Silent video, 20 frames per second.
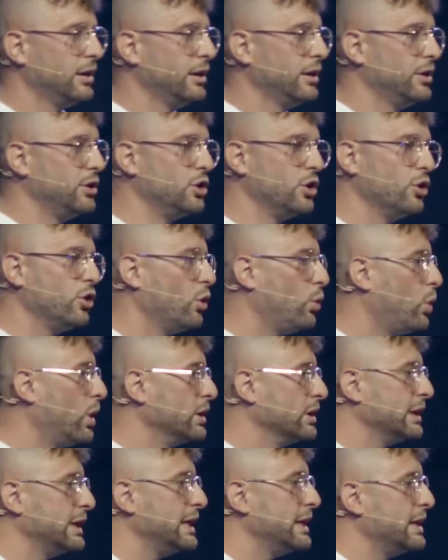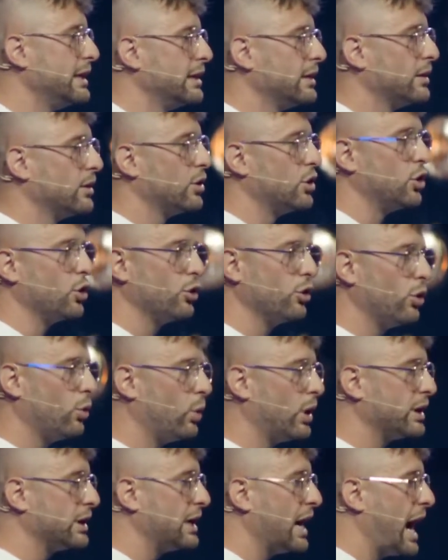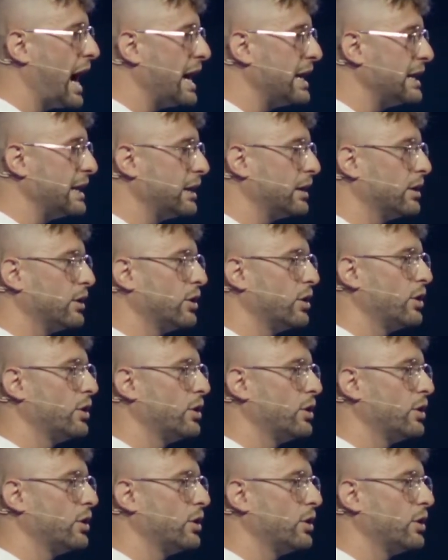You're the one leading, you're the one guiding,